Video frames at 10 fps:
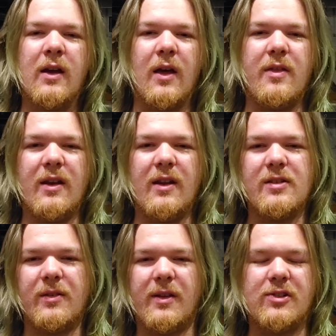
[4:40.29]
And then into
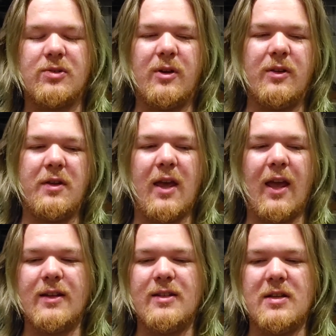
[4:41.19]
this really
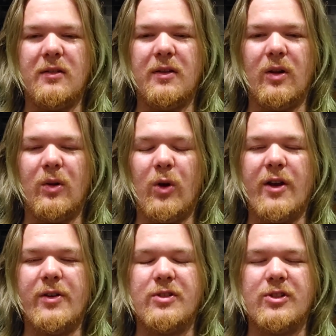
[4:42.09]
handy little
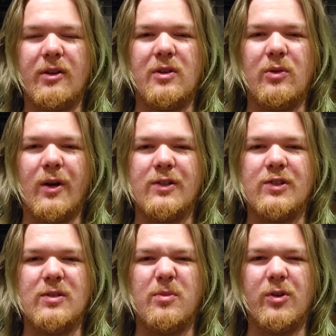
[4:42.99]
170 watt
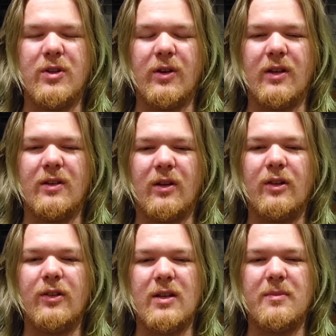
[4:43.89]
Seymour Duncan
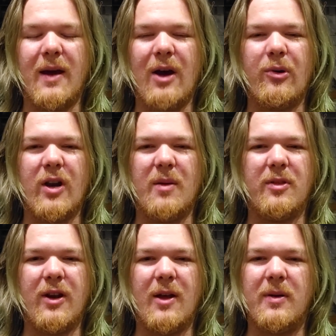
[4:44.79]
clean power amp
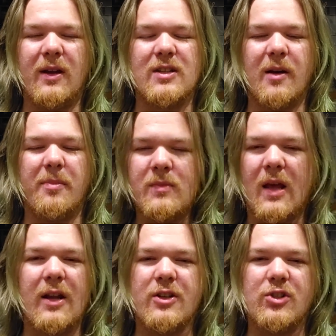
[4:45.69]
that I picked up,
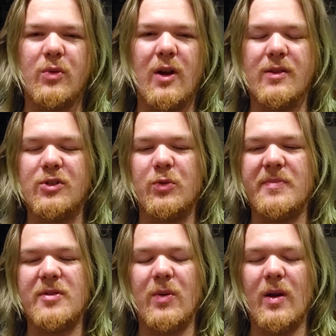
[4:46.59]
and I just ran the sweep
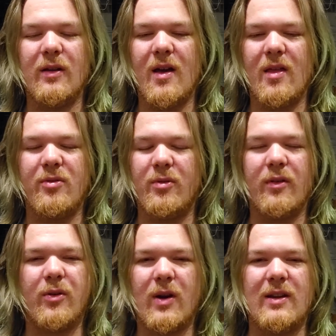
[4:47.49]
tone into that through the
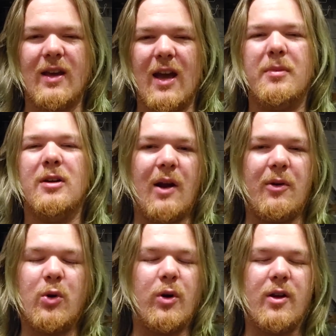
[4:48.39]
crate cab. I
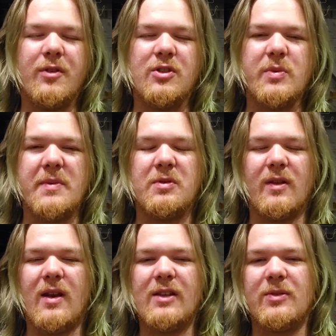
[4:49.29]
recorded all the sweeps with
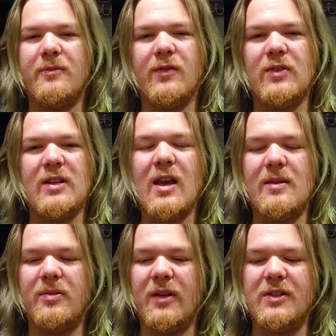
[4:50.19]
an
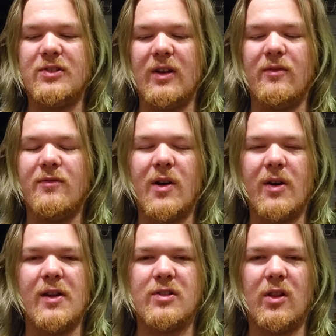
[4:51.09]
SM58, placed it at
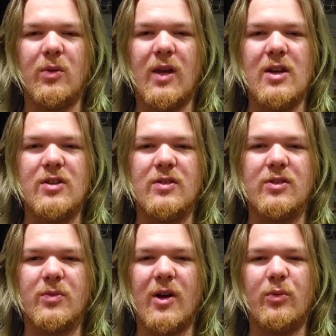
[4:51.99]
various locations
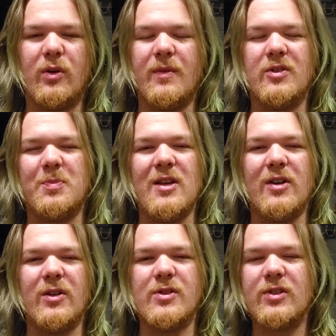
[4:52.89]
around one of the
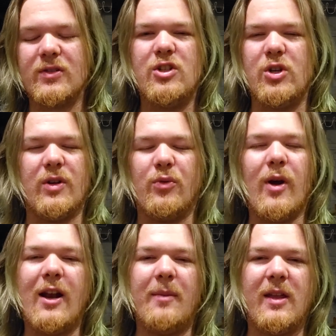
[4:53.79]
speakers, choked it
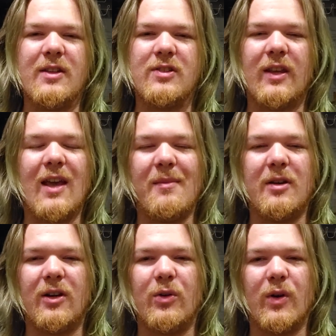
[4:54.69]
right up against the
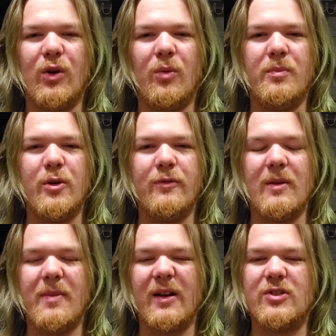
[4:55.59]
cabinet grill, moved
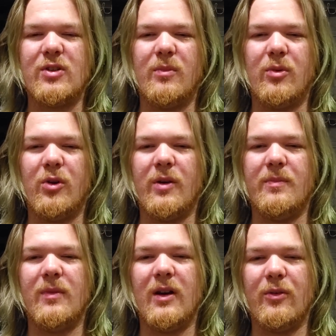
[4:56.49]
it back to a more
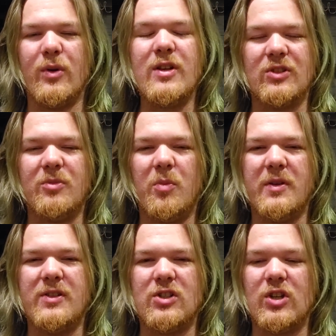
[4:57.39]
reasonable
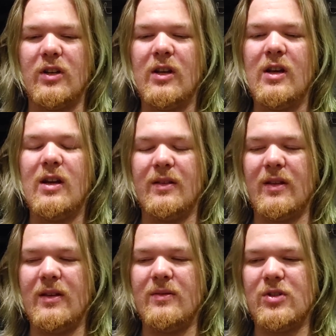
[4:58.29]
position, and
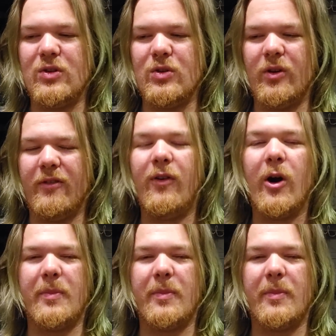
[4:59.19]
then to a far